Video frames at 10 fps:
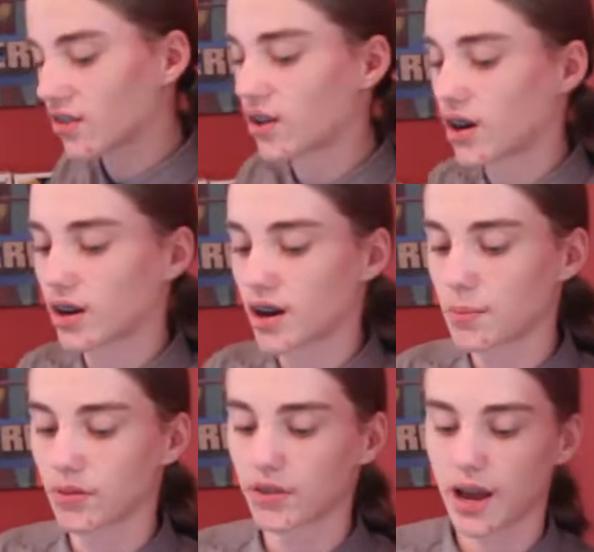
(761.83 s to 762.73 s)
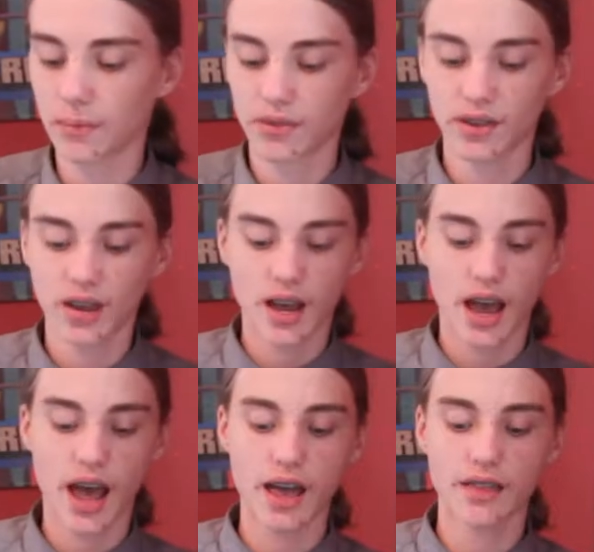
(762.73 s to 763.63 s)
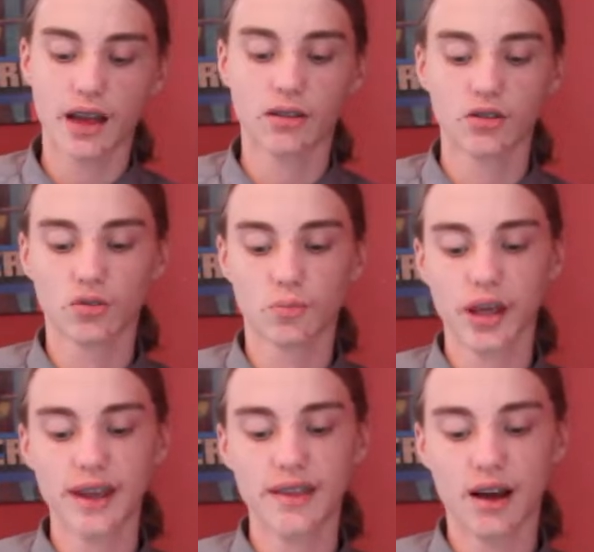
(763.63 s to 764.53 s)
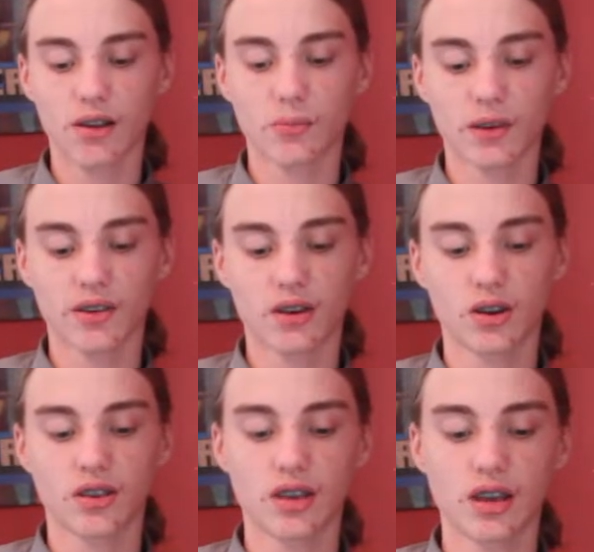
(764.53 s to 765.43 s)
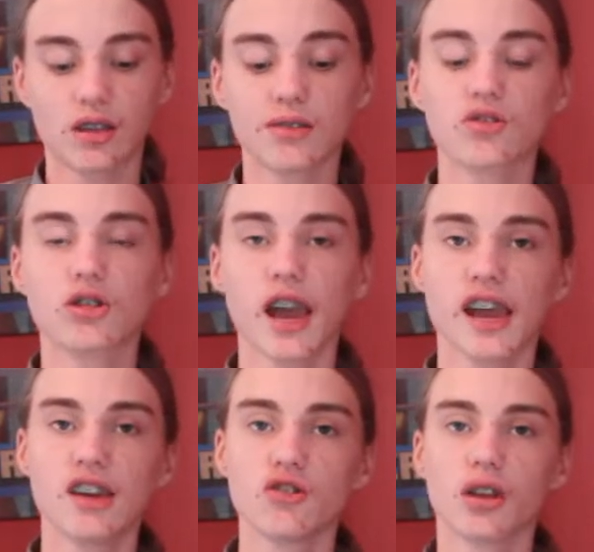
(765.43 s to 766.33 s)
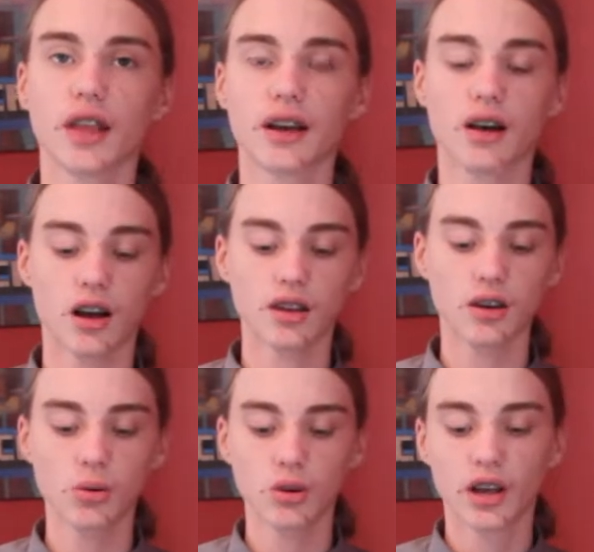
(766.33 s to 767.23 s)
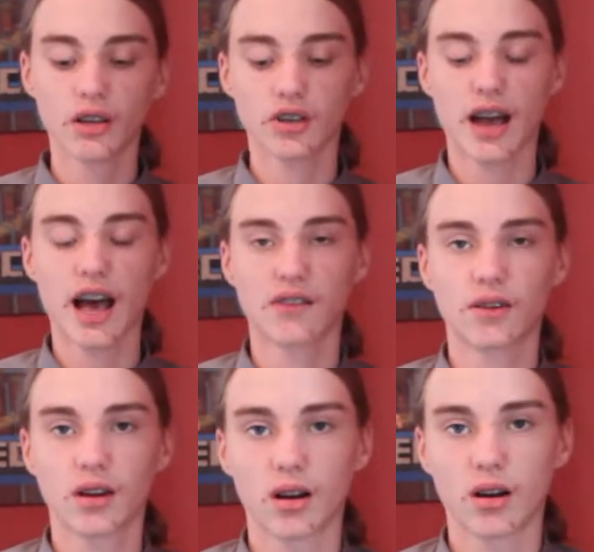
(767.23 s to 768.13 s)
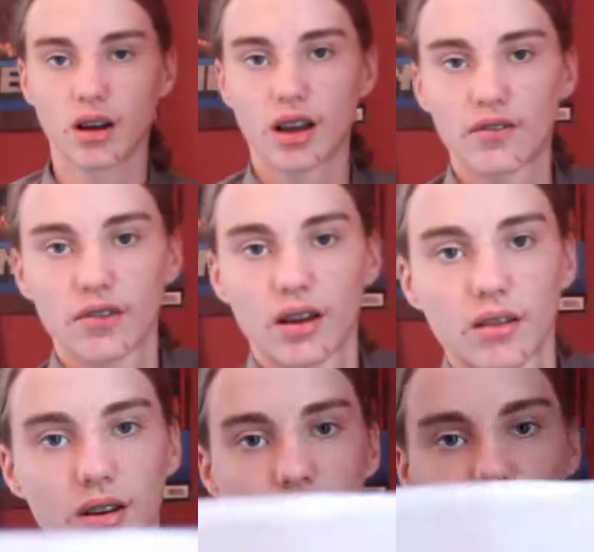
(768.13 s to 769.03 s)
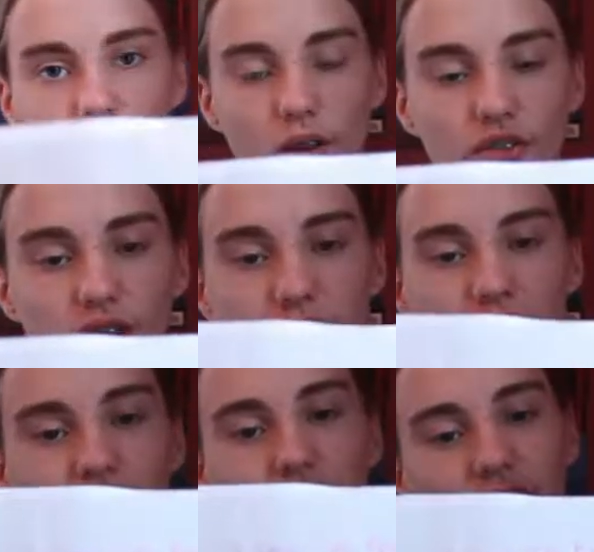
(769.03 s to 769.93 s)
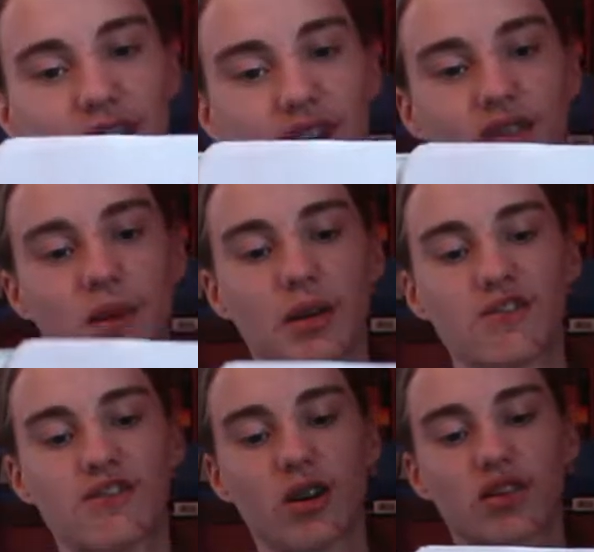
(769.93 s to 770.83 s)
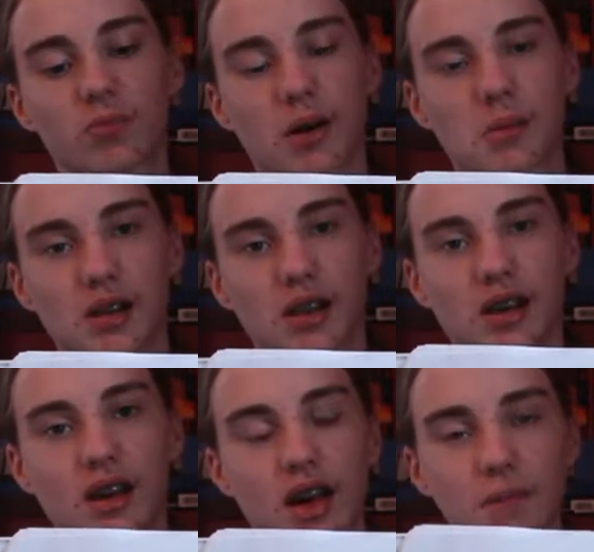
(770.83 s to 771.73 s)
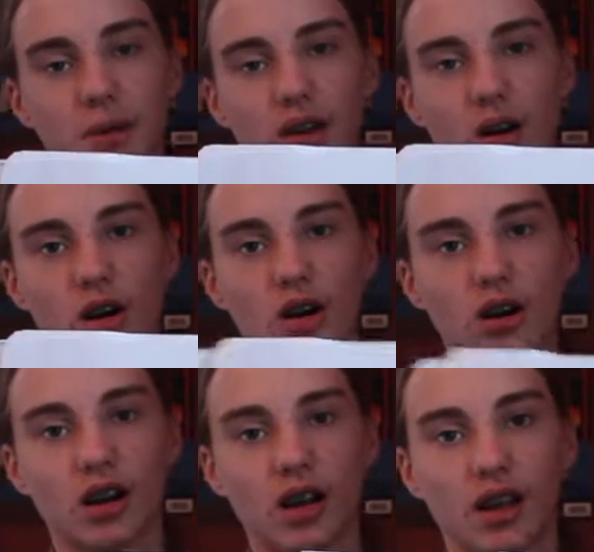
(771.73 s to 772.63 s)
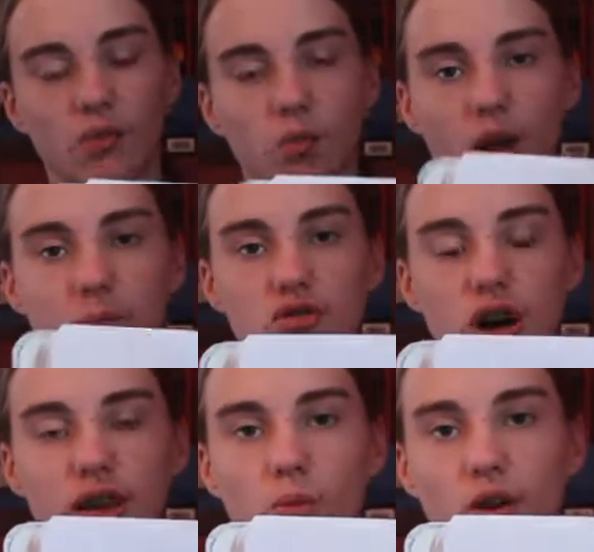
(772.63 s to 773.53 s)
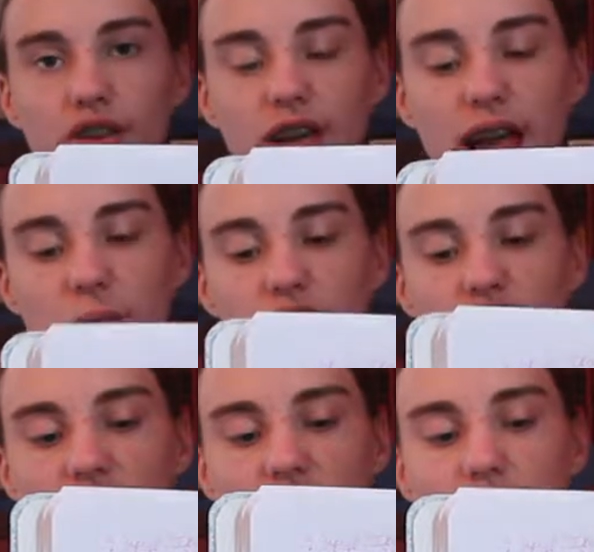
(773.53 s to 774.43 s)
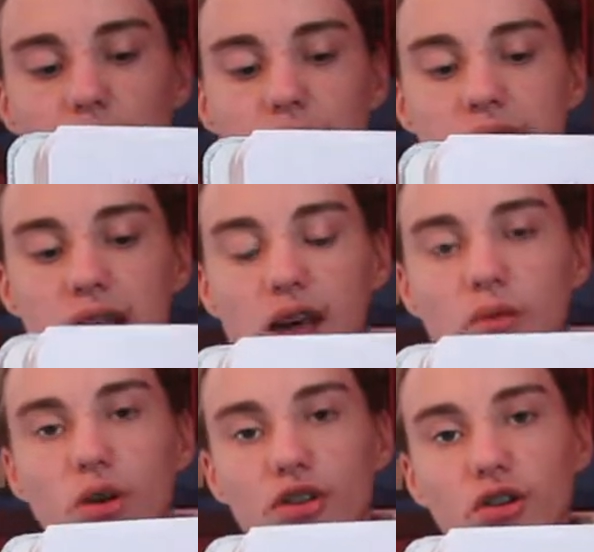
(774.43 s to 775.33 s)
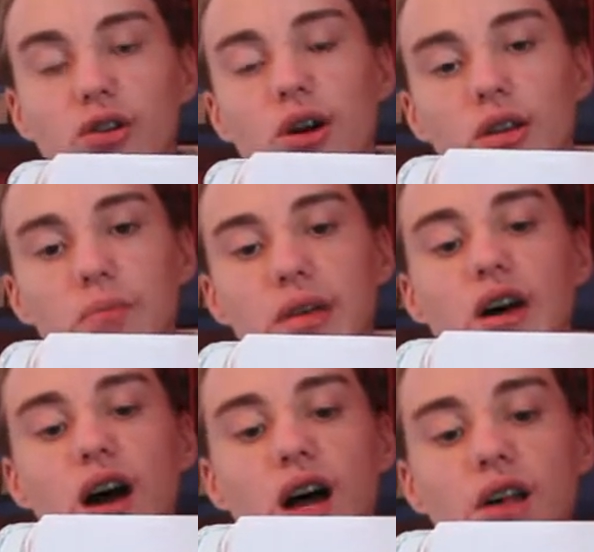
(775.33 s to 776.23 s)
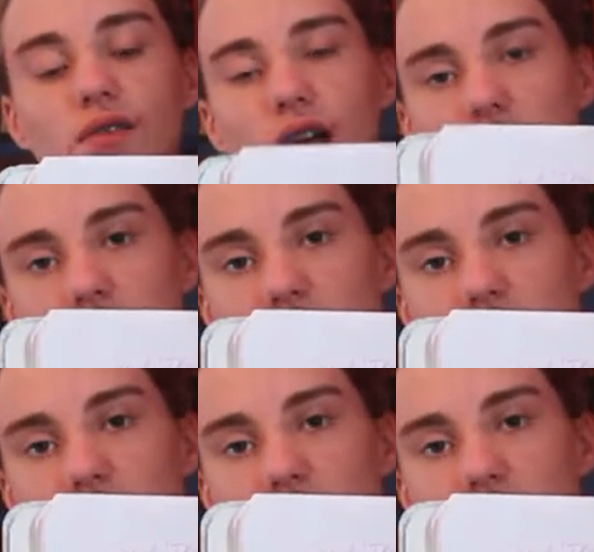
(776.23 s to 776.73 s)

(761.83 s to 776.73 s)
I listened to the song a couple times, and I planned out as best I could change in like audio. So I have. I'm gonna. I don't think this is gonna be in focus properly. But there are. What the camera shots are gonna be and what they're gonna be of, and then